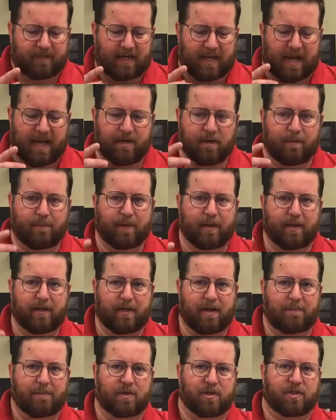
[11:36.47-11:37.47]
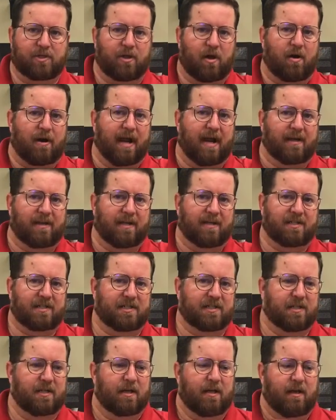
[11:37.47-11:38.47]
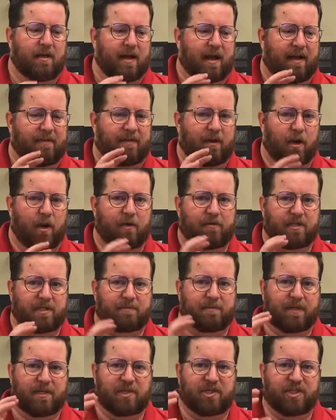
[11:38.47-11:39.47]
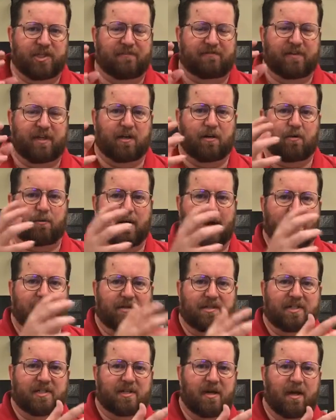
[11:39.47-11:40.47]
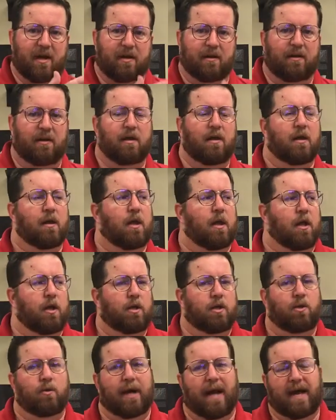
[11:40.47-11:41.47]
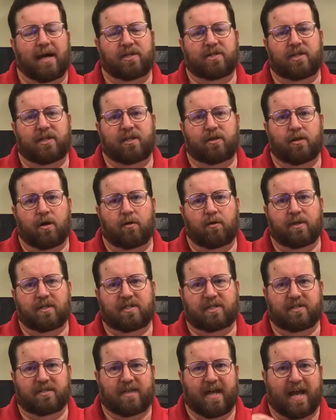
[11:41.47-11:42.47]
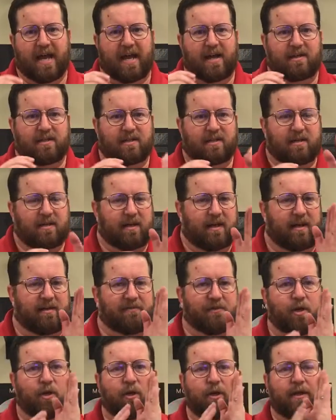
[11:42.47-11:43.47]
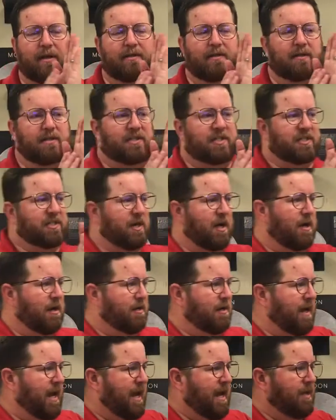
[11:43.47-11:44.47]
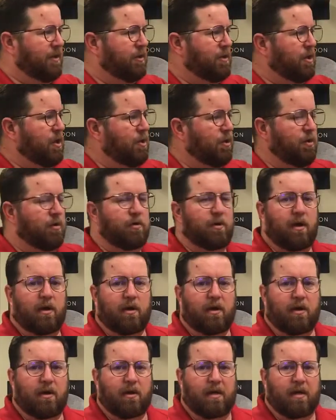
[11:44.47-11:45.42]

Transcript: and you're building up your star atlas, and the Earth has been shifting around the sun, you actually notice that if you look at the sun at noon,